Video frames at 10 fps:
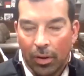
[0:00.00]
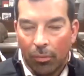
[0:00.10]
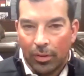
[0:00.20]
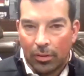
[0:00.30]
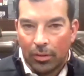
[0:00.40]

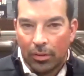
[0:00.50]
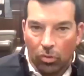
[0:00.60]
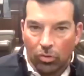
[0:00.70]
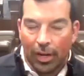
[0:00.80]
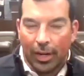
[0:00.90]
what the
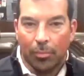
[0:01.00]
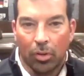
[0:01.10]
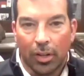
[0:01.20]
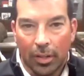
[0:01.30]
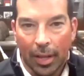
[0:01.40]
role is going to end up
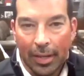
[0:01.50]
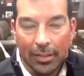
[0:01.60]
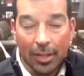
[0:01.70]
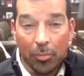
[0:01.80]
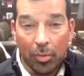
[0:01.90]
looking like.
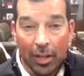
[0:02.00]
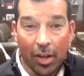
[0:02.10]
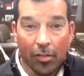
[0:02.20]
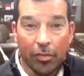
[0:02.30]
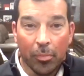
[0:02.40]
He's going to play a
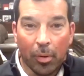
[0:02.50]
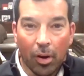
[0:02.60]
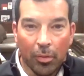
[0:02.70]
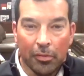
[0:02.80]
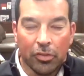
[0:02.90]
lot of
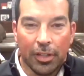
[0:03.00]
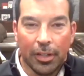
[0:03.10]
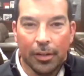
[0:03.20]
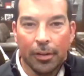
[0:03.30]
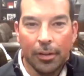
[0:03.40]
football. We've
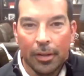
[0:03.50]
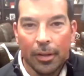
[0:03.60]
seen